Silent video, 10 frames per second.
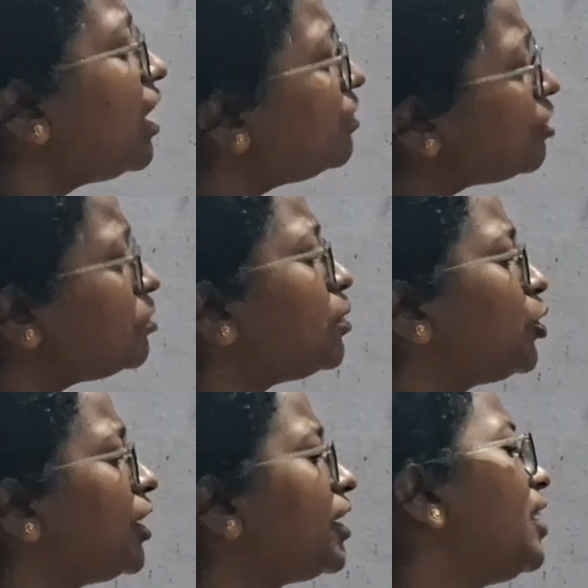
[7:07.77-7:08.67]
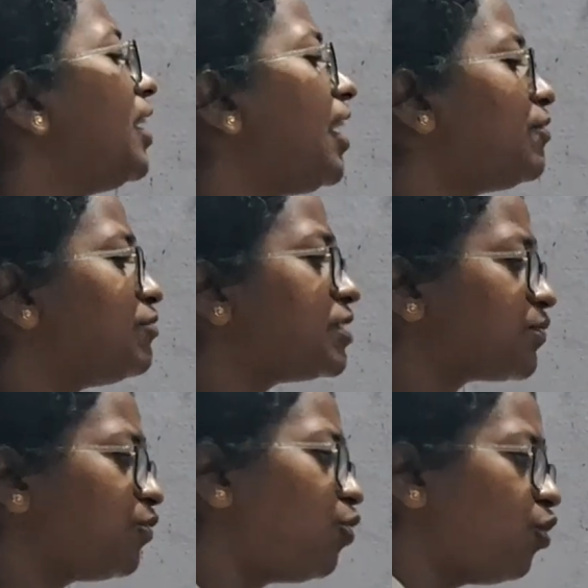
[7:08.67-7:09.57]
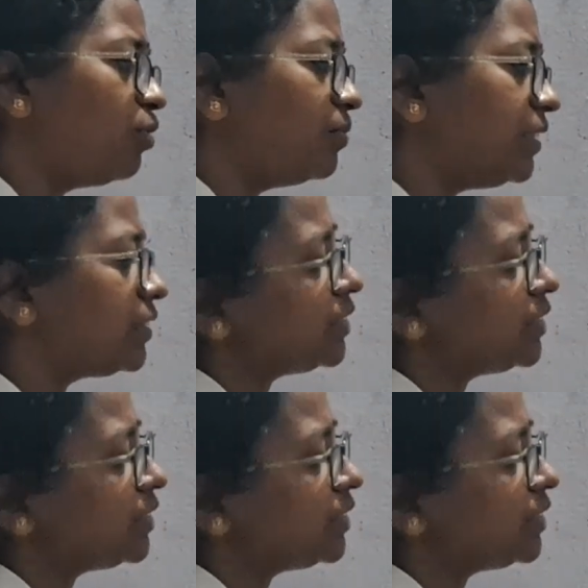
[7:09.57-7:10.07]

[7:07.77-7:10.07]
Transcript: If I am putting f is 4 means